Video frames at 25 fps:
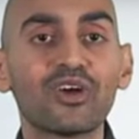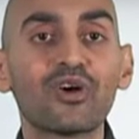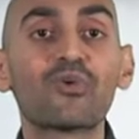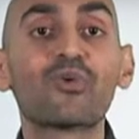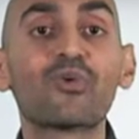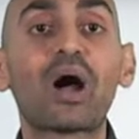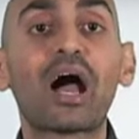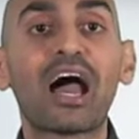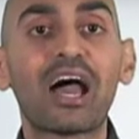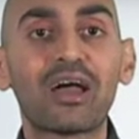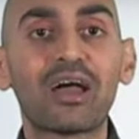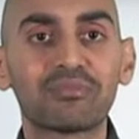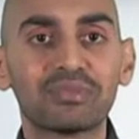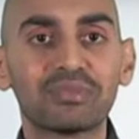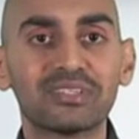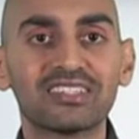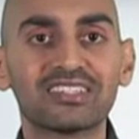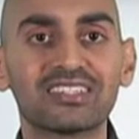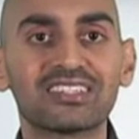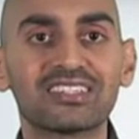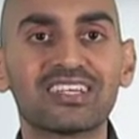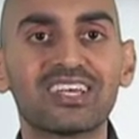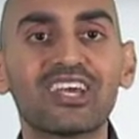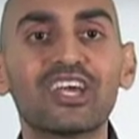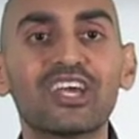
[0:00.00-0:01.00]
what
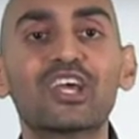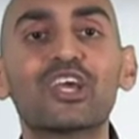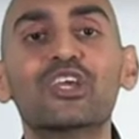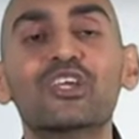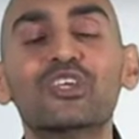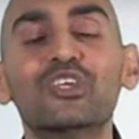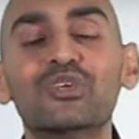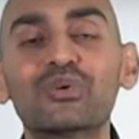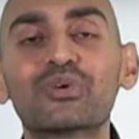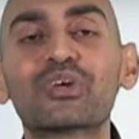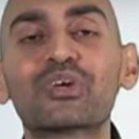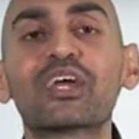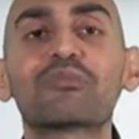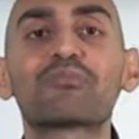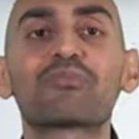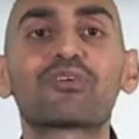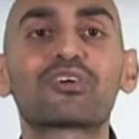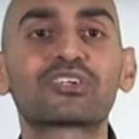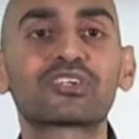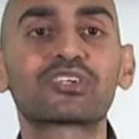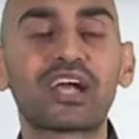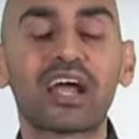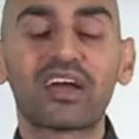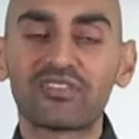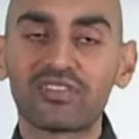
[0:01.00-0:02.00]
happens? You get more
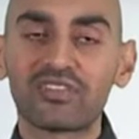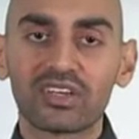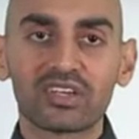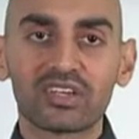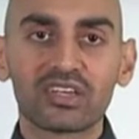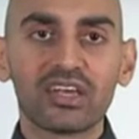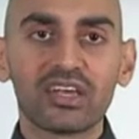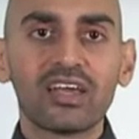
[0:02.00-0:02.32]
traffic.